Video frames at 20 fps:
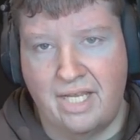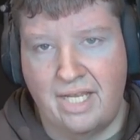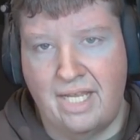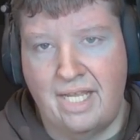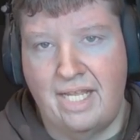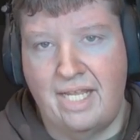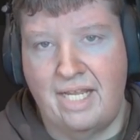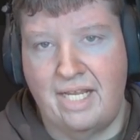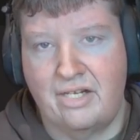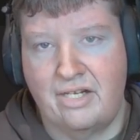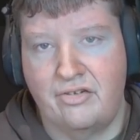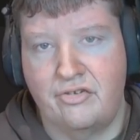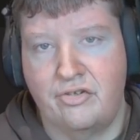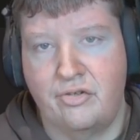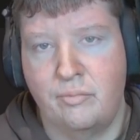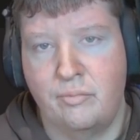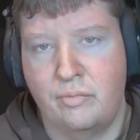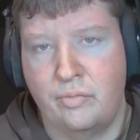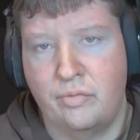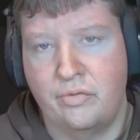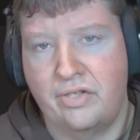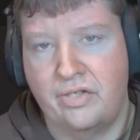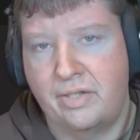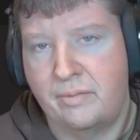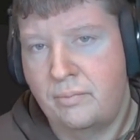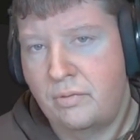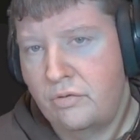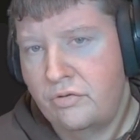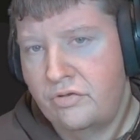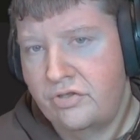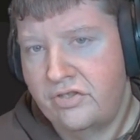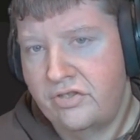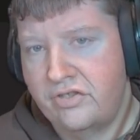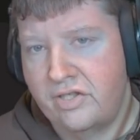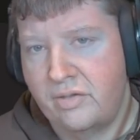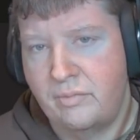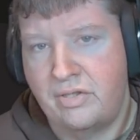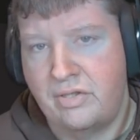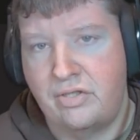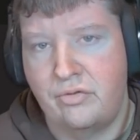and consumables like potions
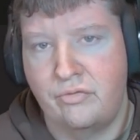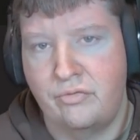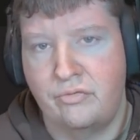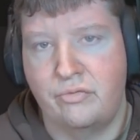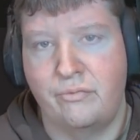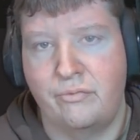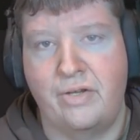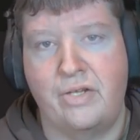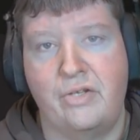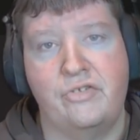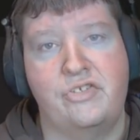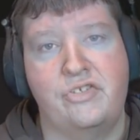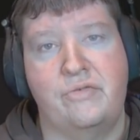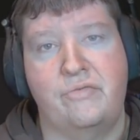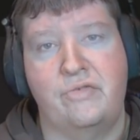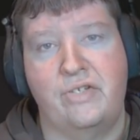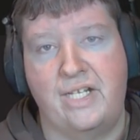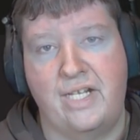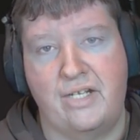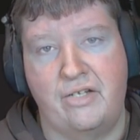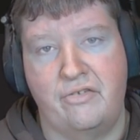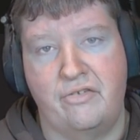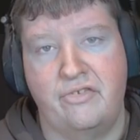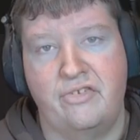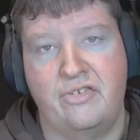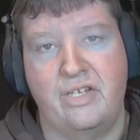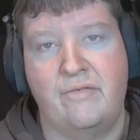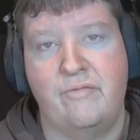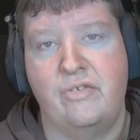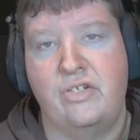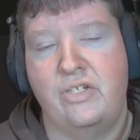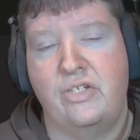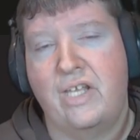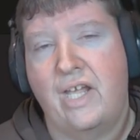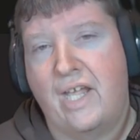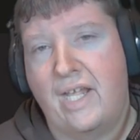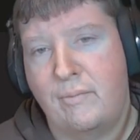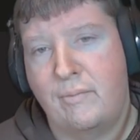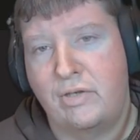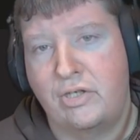can be used without shifting out, saving
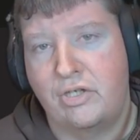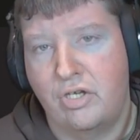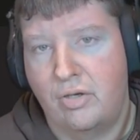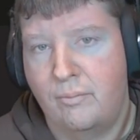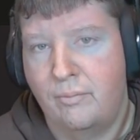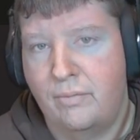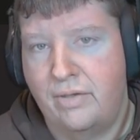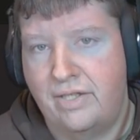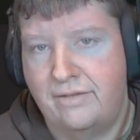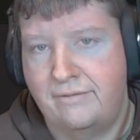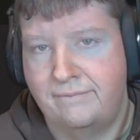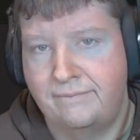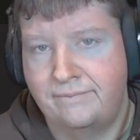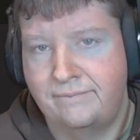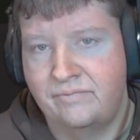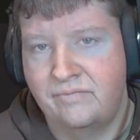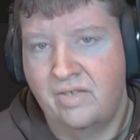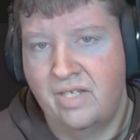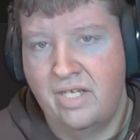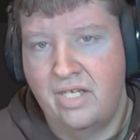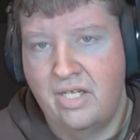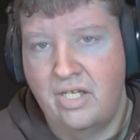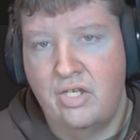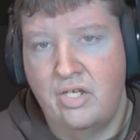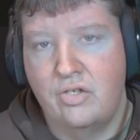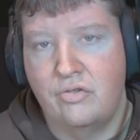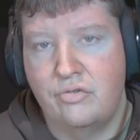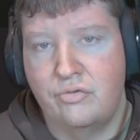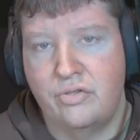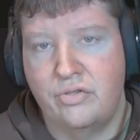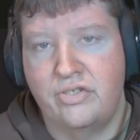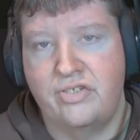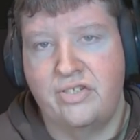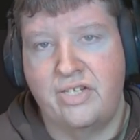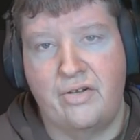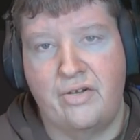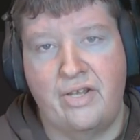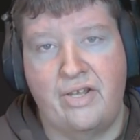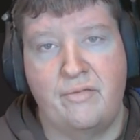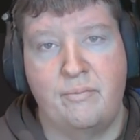time in combat. Druids
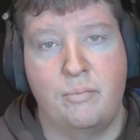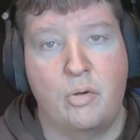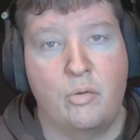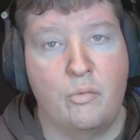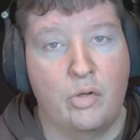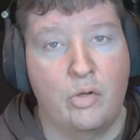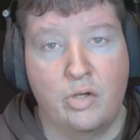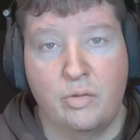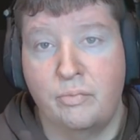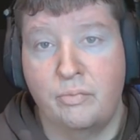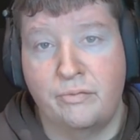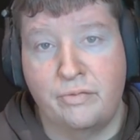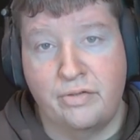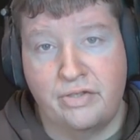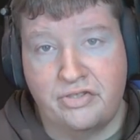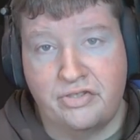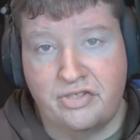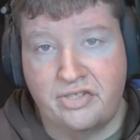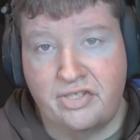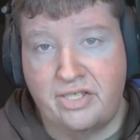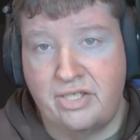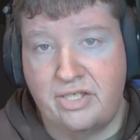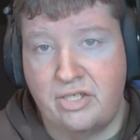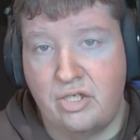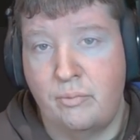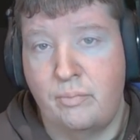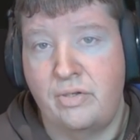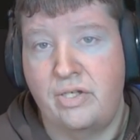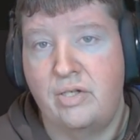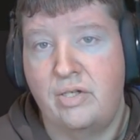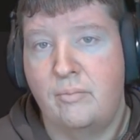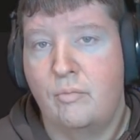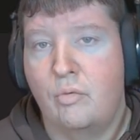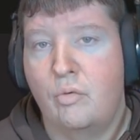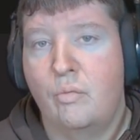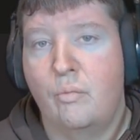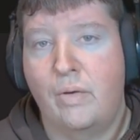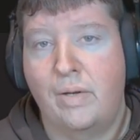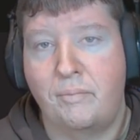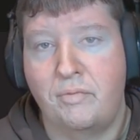now have polearm proficiency, opening up more
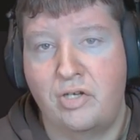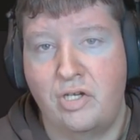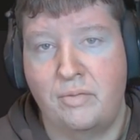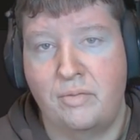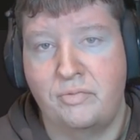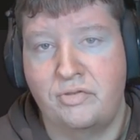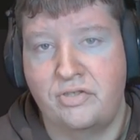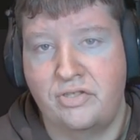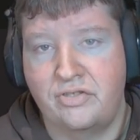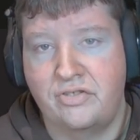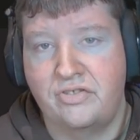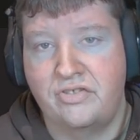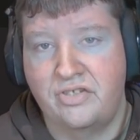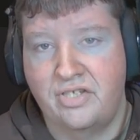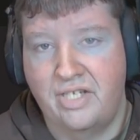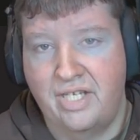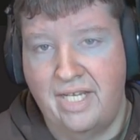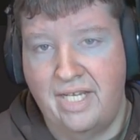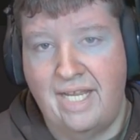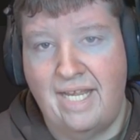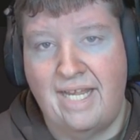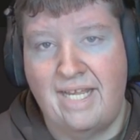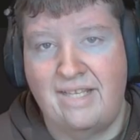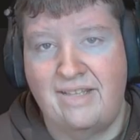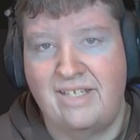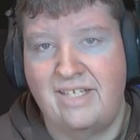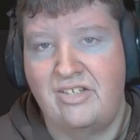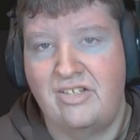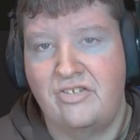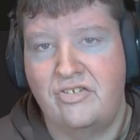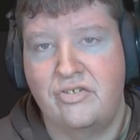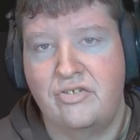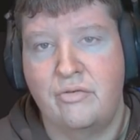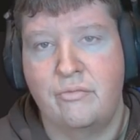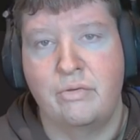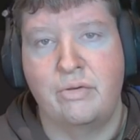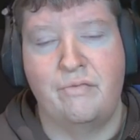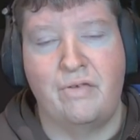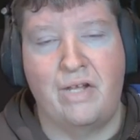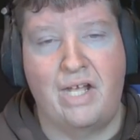weapon options, and the addition of
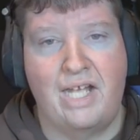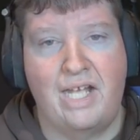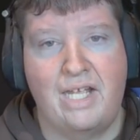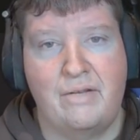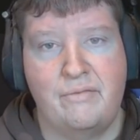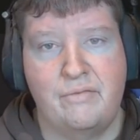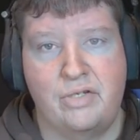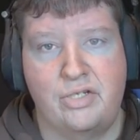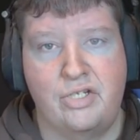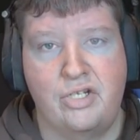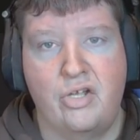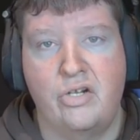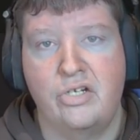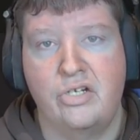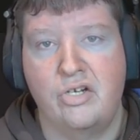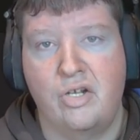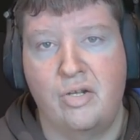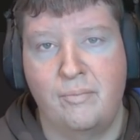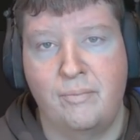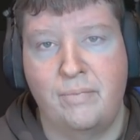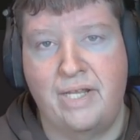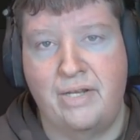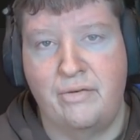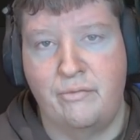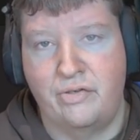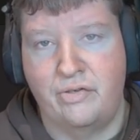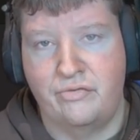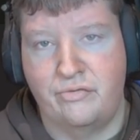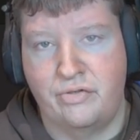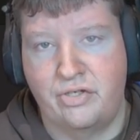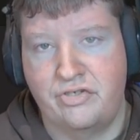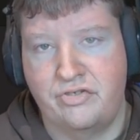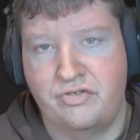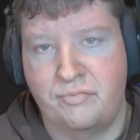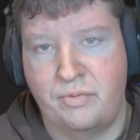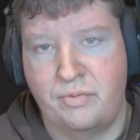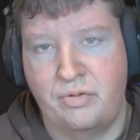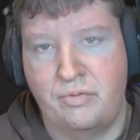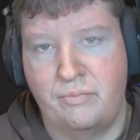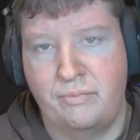Revive, a non-combat resurrection
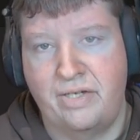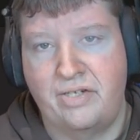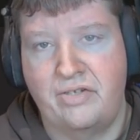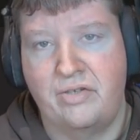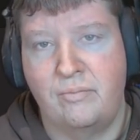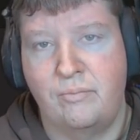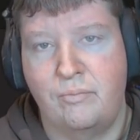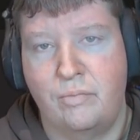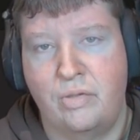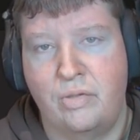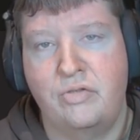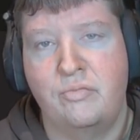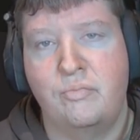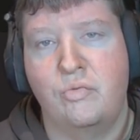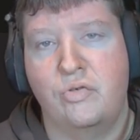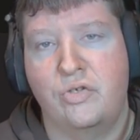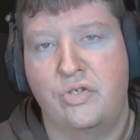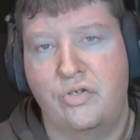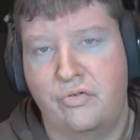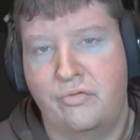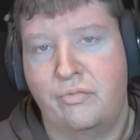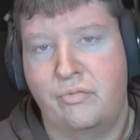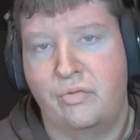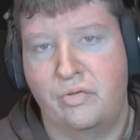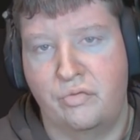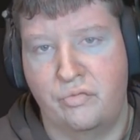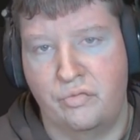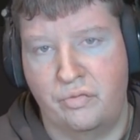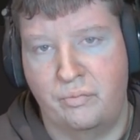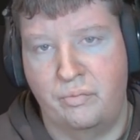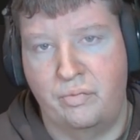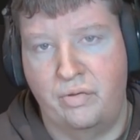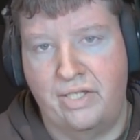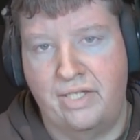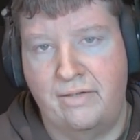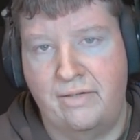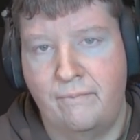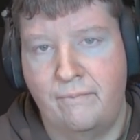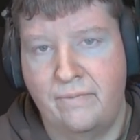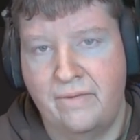spell, makes them much more useful in group play,
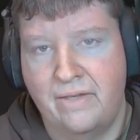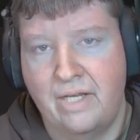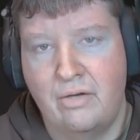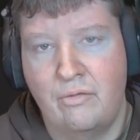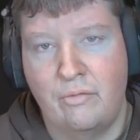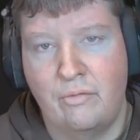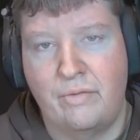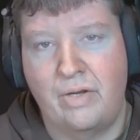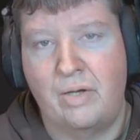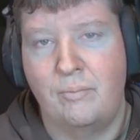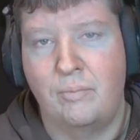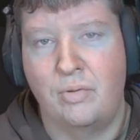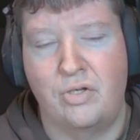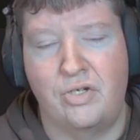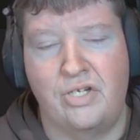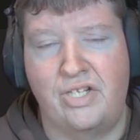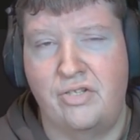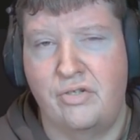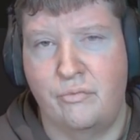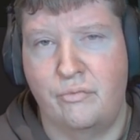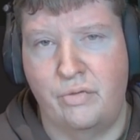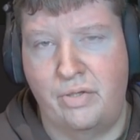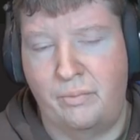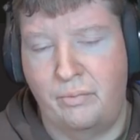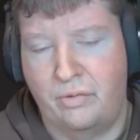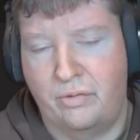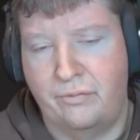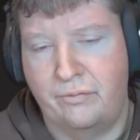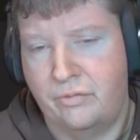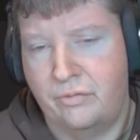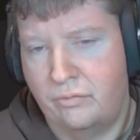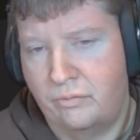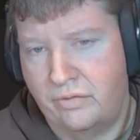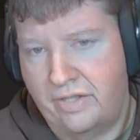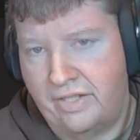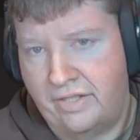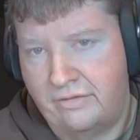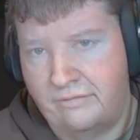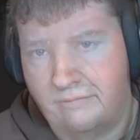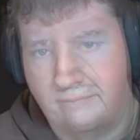without burning their rebirth
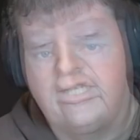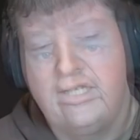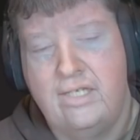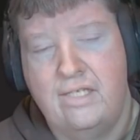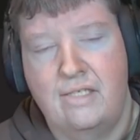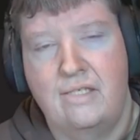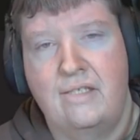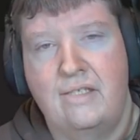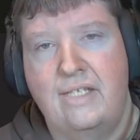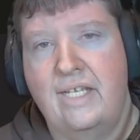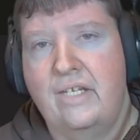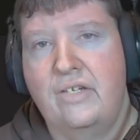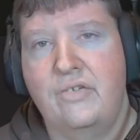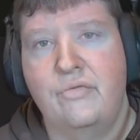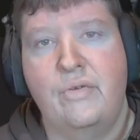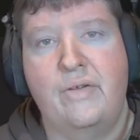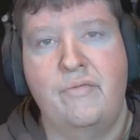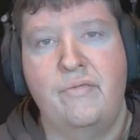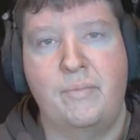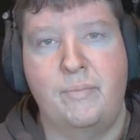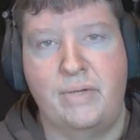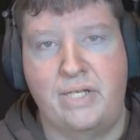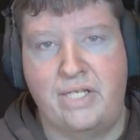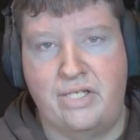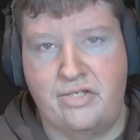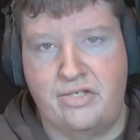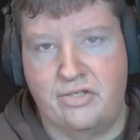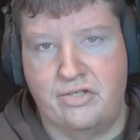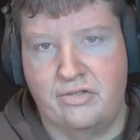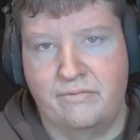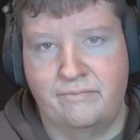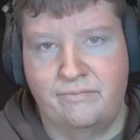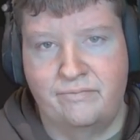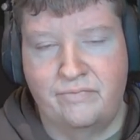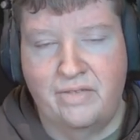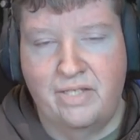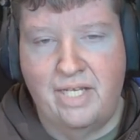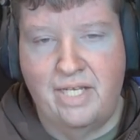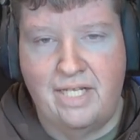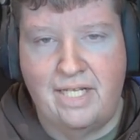cooldown. Next we have the B tier,
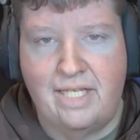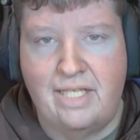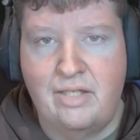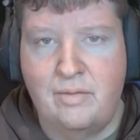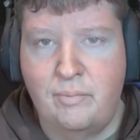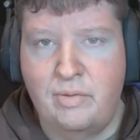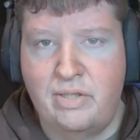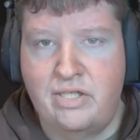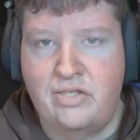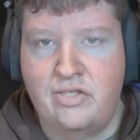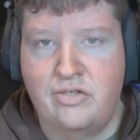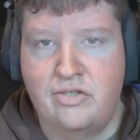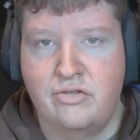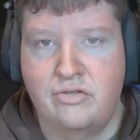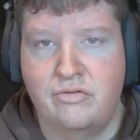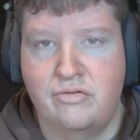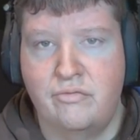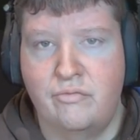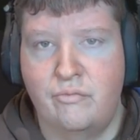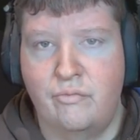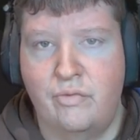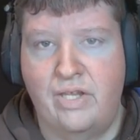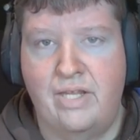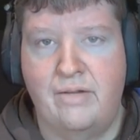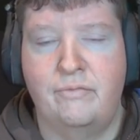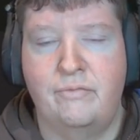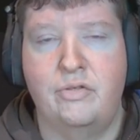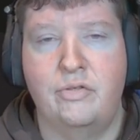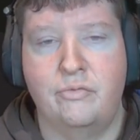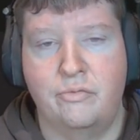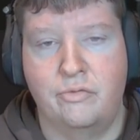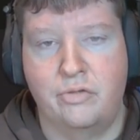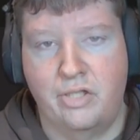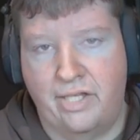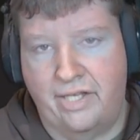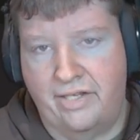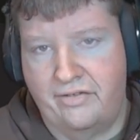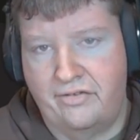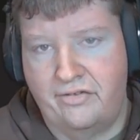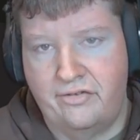and in the B tier we have 2
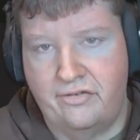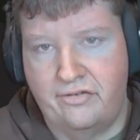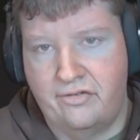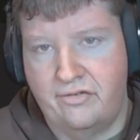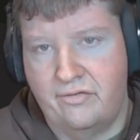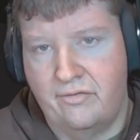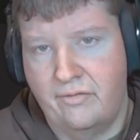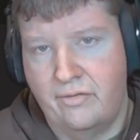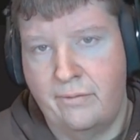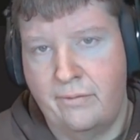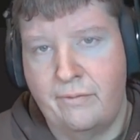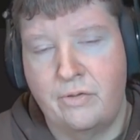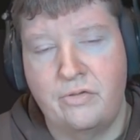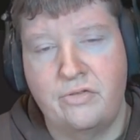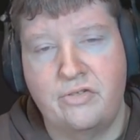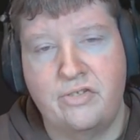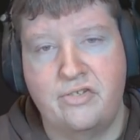classes. The first is the